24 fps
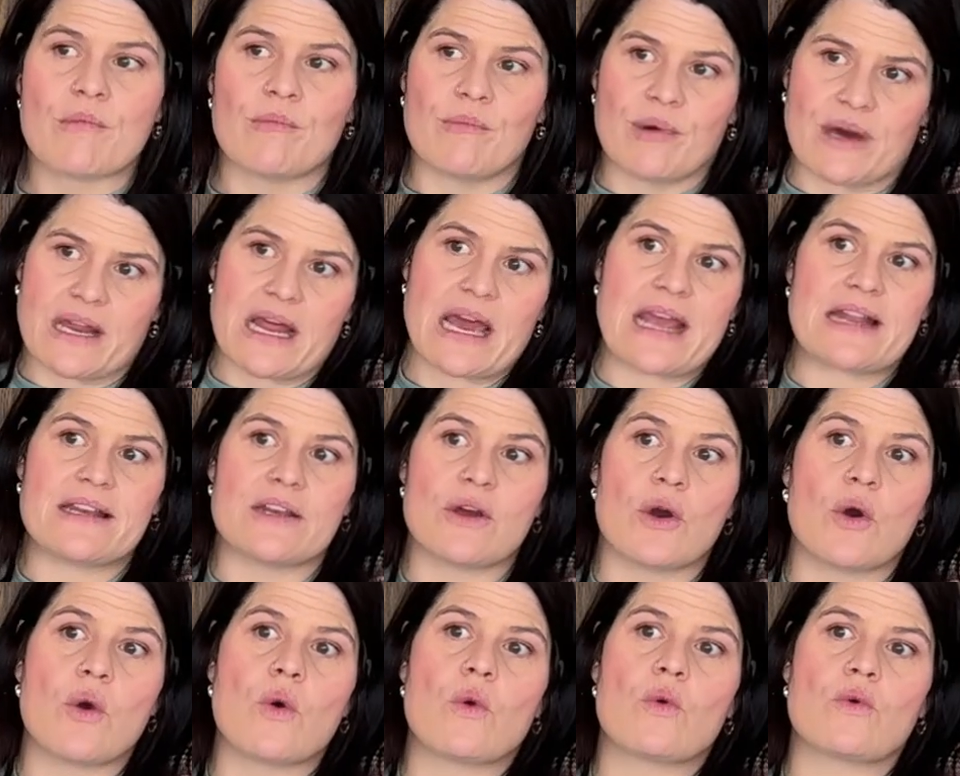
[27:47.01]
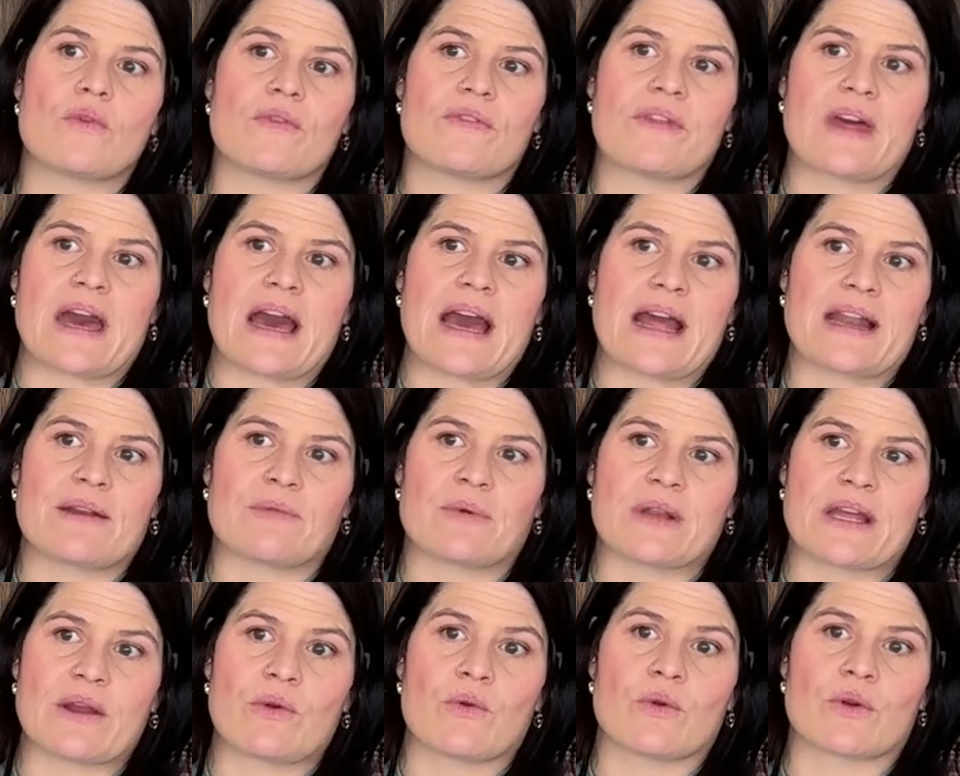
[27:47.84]
But I know that
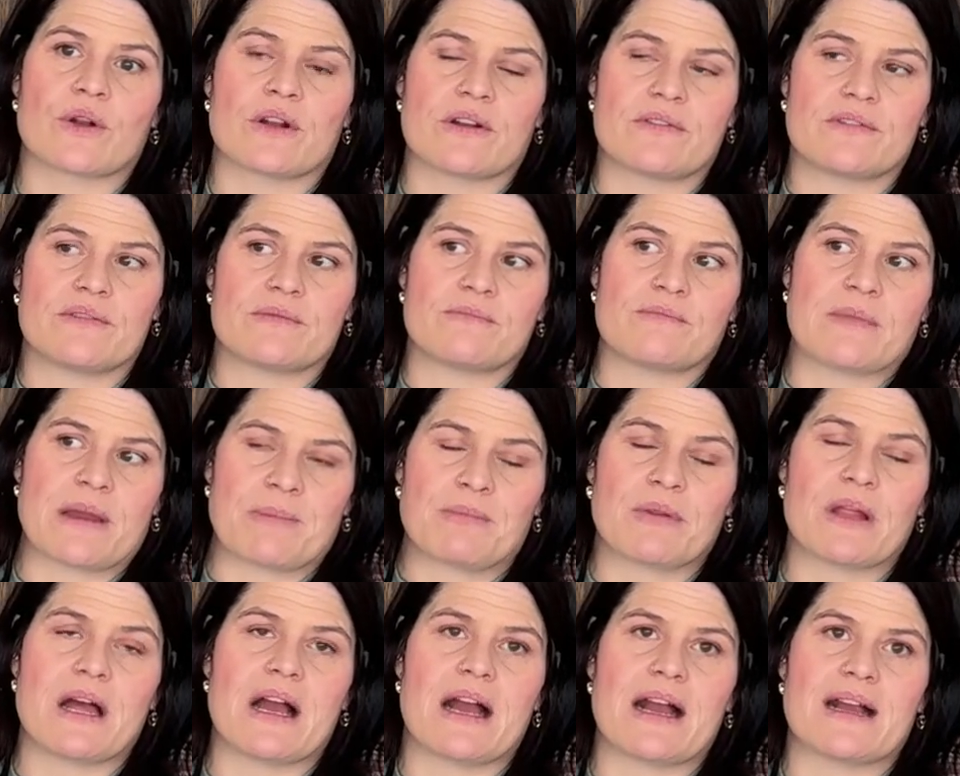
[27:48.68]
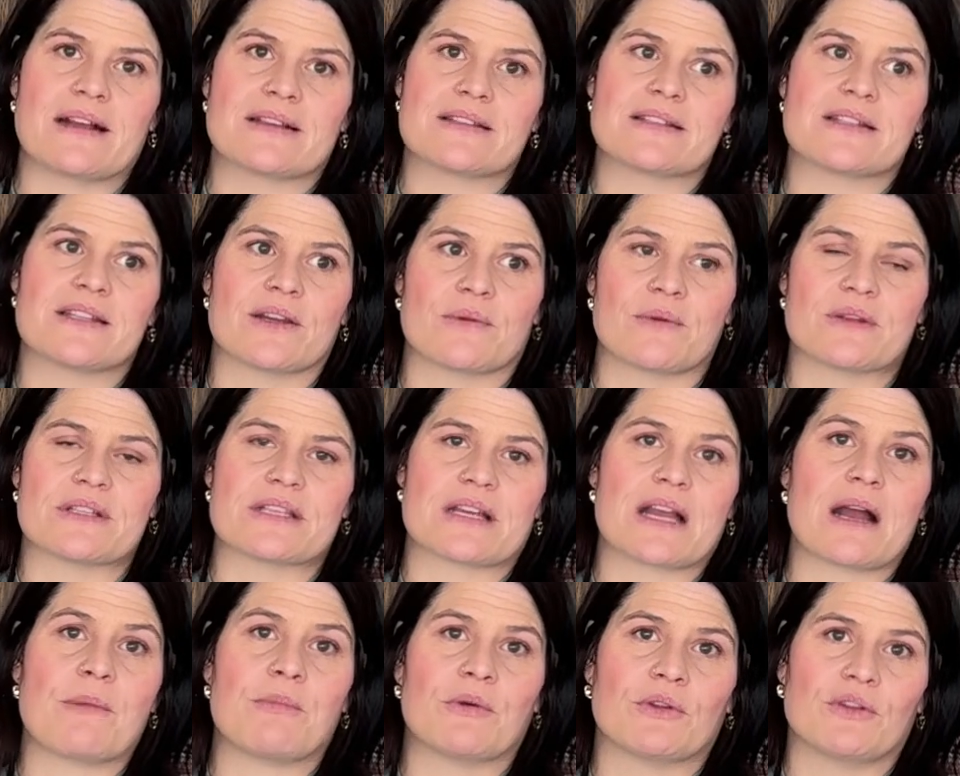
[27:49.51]
when I ordered my plugs, there was
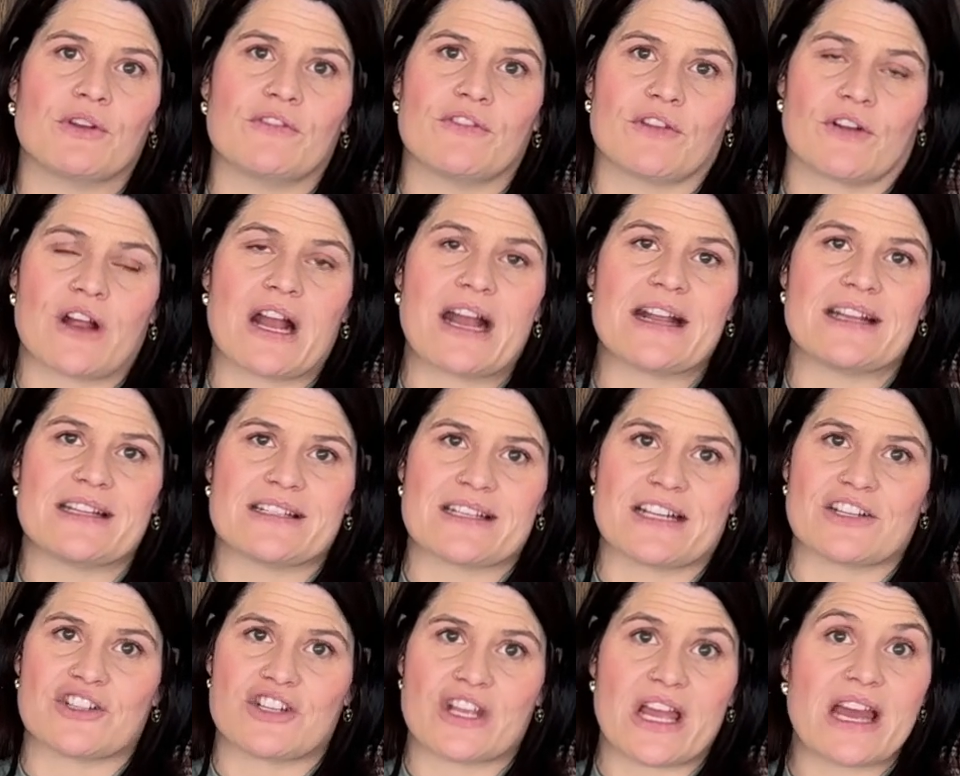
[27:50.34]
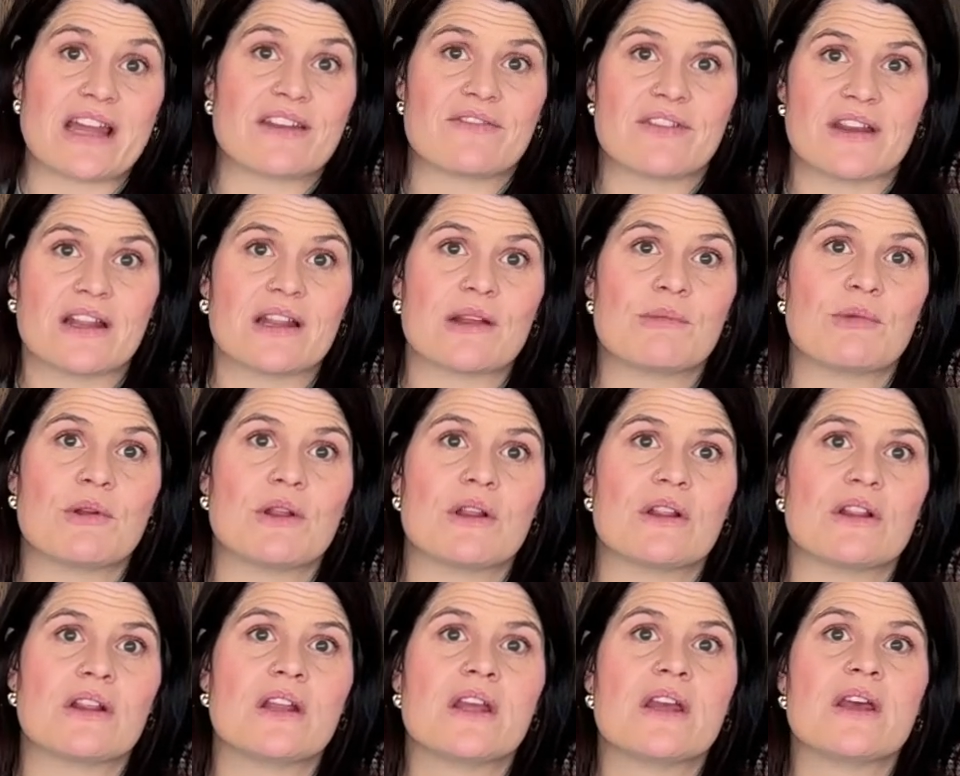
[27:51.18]
a couple new varieties that she had
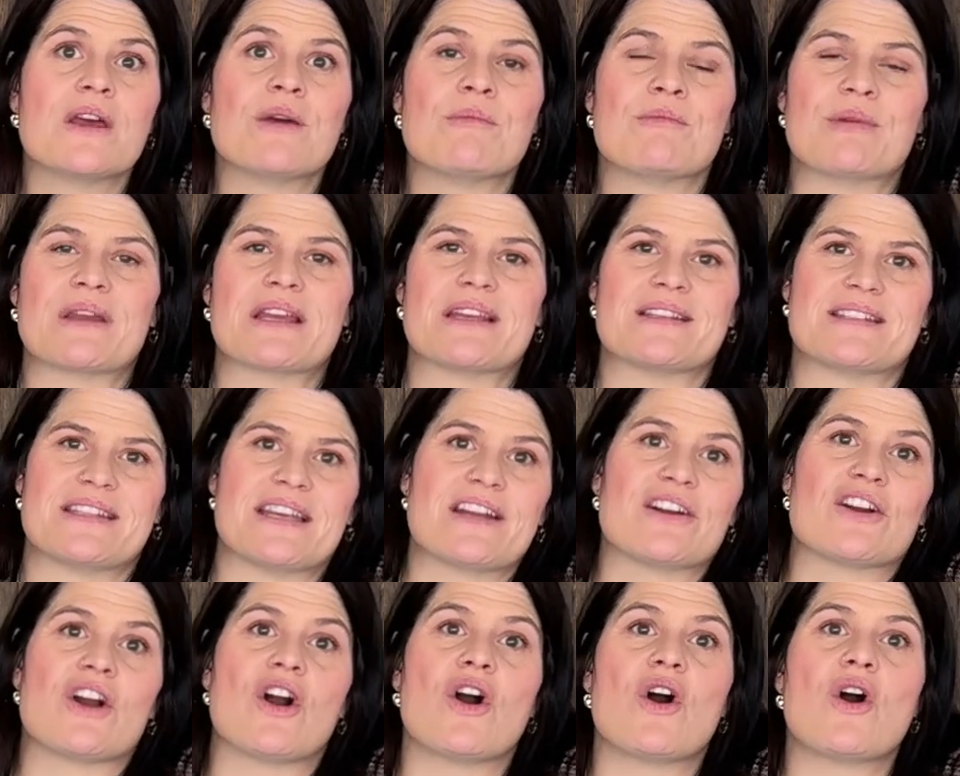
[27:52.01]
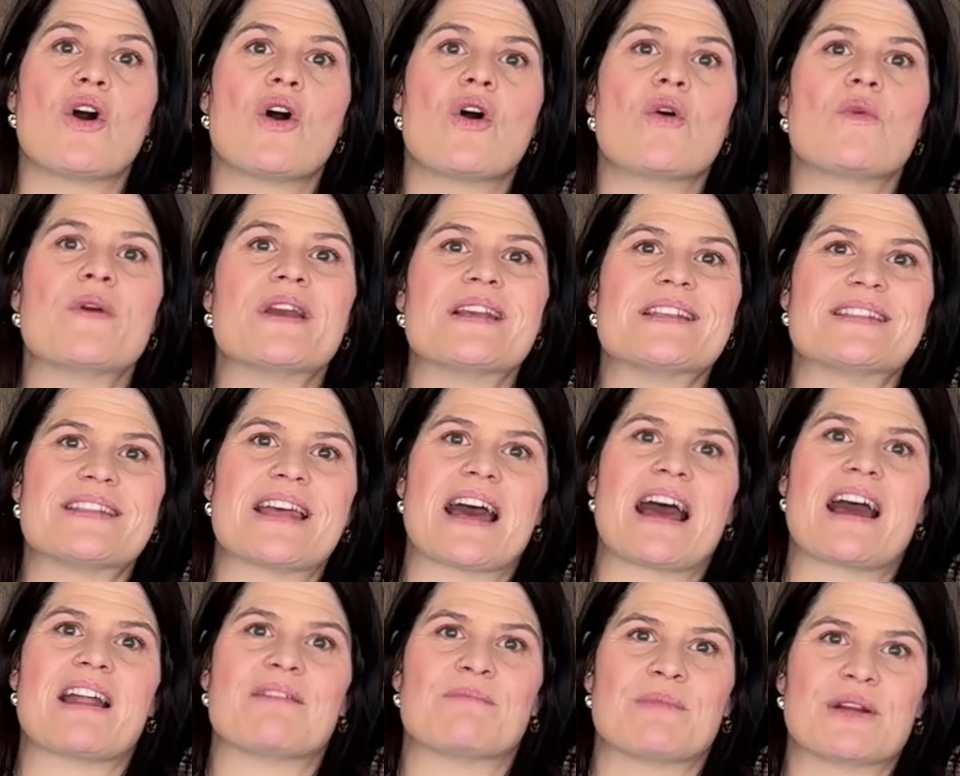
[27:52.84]
available because they're always
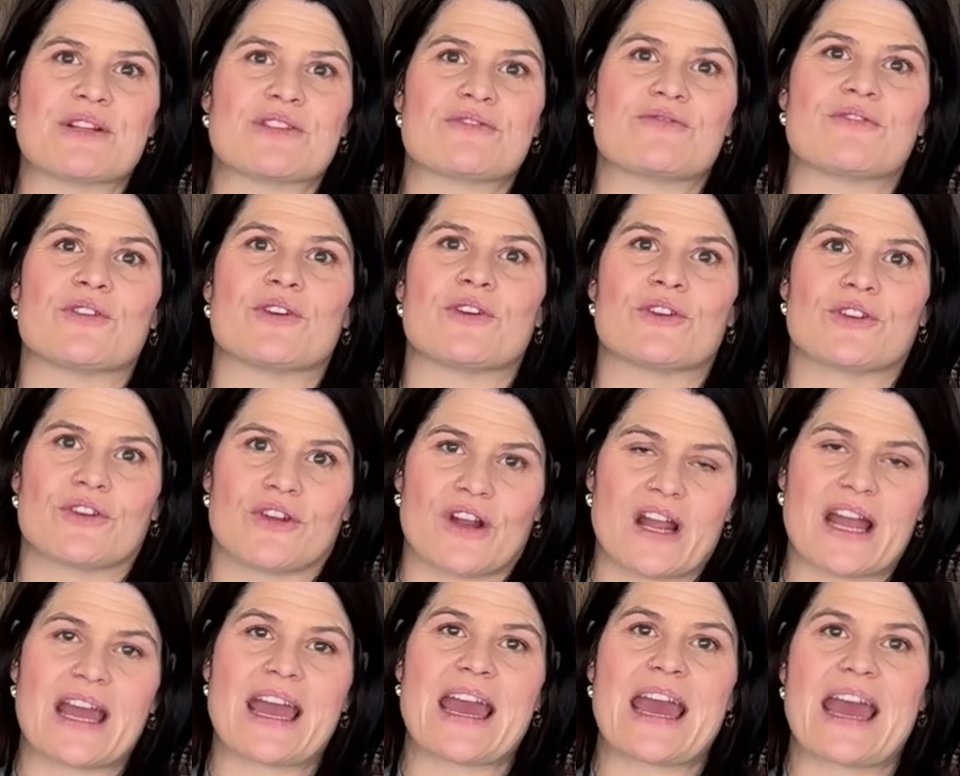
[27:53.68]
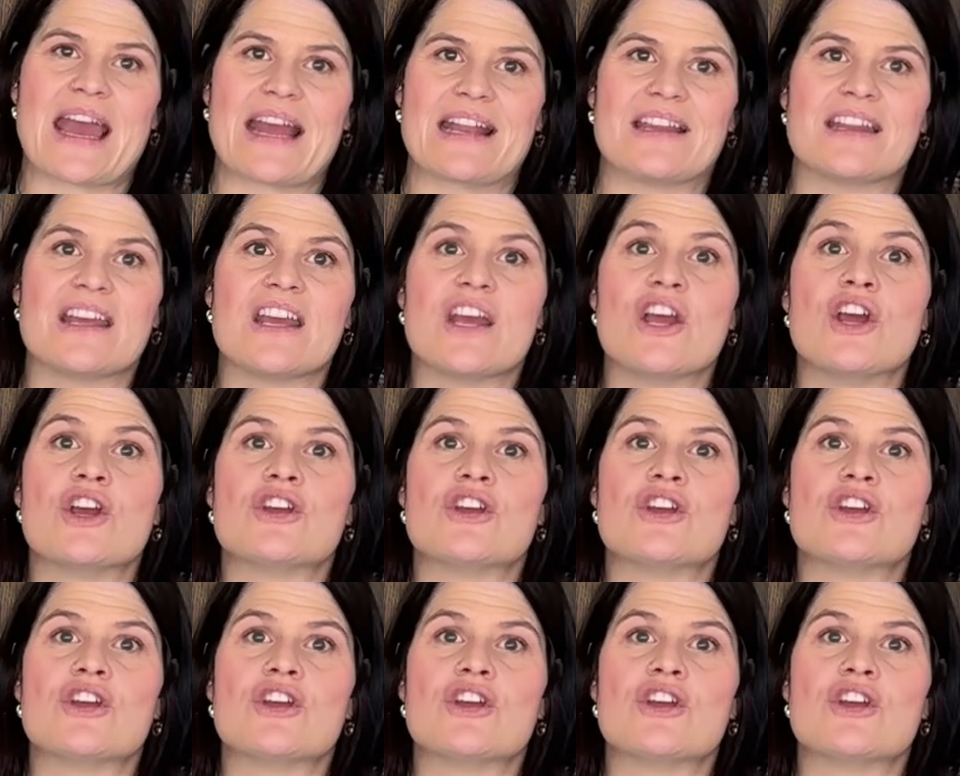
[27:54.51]
that much further ahead.